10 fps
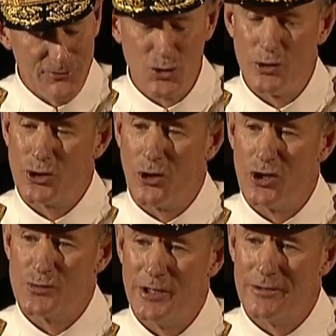you
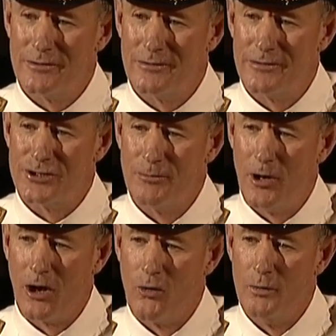encouragement that
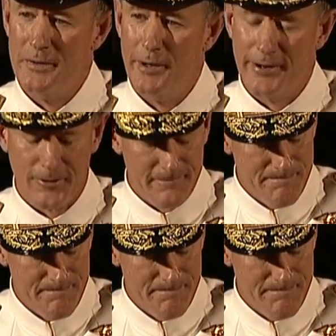tomorrow will be better.